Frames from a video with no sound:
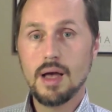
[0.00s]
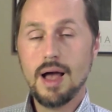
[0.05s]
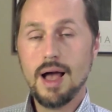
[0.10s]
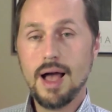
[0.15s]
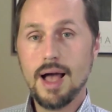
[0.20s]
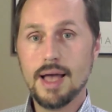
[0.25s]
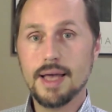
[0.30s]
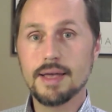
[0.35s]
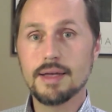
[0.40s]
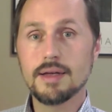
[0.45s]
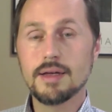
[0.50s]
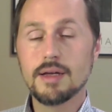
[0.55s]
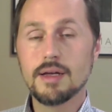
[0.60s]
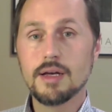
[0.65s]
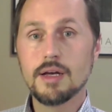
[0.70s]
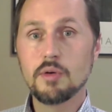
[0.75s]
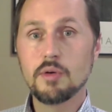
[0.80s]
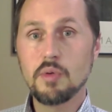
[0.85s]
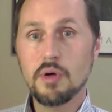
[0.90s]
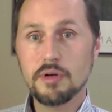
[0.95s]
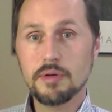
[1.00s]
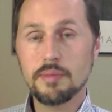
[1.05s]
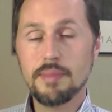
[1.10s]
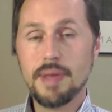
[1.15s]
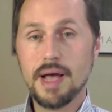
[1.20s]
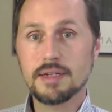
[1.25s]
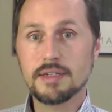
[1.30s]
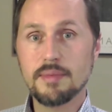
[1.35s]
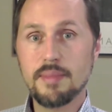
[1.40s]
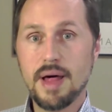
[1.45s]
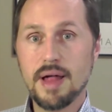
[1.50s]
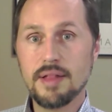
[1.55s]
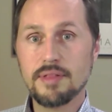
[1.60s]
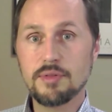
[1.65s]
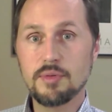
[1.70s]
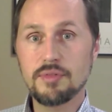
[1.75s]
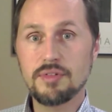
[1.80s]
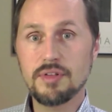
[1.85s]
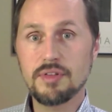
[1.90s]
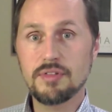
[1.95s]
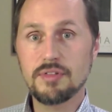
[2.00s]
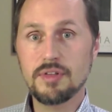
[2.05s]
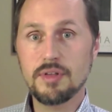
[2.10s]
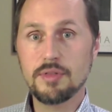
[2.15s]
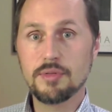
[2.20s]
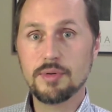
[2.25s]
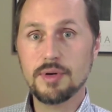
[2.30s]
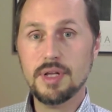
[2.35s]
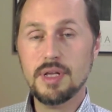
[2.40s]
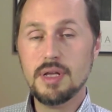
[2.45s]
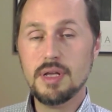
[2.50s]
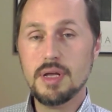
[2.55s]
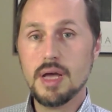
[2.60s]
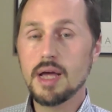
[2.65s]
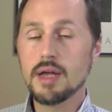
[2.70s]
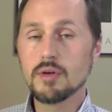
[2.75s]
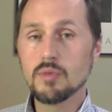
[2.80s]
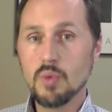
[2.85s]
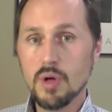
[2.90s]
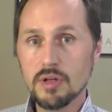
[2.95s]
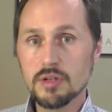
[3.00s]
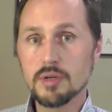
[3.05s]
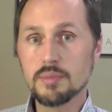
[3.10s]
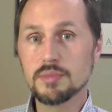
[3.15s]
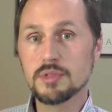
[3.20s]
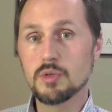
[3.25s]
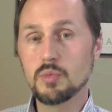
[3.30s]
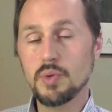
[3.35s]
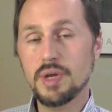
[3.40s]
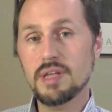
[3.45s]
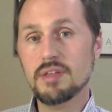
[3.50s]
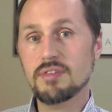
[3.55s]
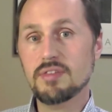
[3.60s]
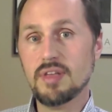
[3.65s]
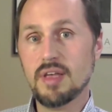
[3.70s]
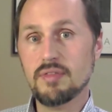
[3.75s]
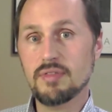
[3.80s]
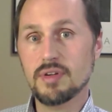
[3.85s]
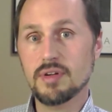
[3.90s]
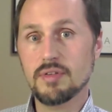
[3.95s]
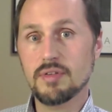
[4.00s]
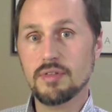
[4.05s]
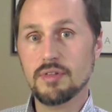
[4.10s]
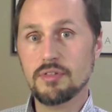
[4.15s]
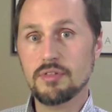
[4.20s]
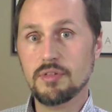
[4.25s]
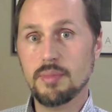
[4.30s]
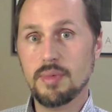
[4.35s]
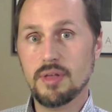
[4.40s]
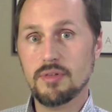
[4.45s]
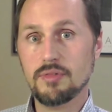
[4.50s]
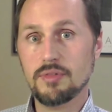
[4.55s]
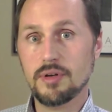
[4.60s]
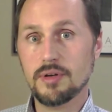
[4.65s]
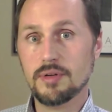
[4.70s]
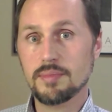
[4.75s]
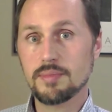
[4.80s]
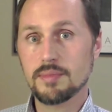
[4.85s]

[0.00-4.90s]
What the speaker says: Hi, welcome back to Math 263 and welcome to week 7 of the semester.